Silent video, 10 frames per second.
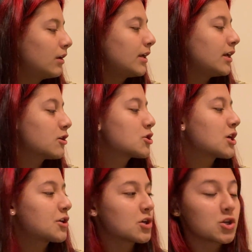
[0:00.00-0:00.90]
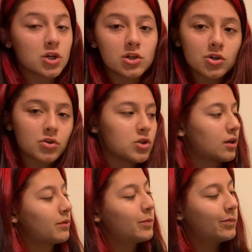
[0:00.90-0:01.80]
Here, chick, chick, chick, chick,
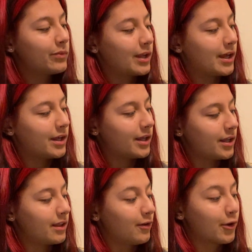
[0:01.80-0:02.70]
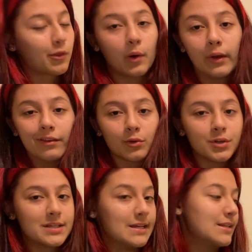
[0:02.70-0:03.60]
chick. And they're throwing little
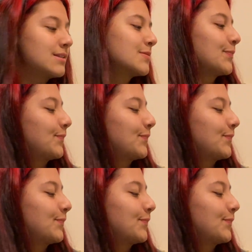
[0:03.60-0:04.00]
seeds.